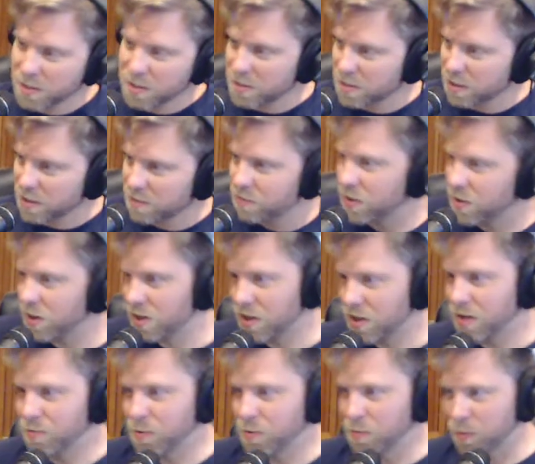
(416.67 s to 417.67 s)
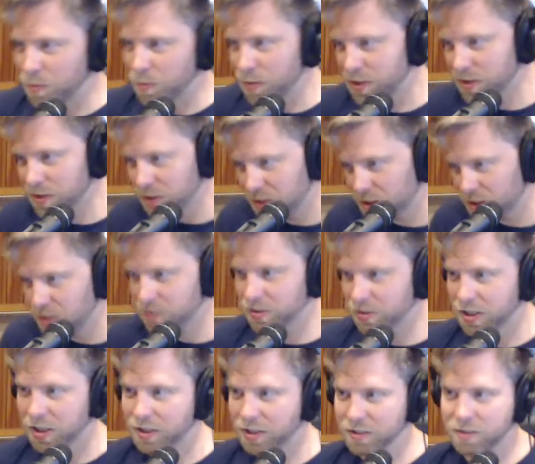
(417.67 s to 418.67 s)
stuff that a lot of people wouldn't, like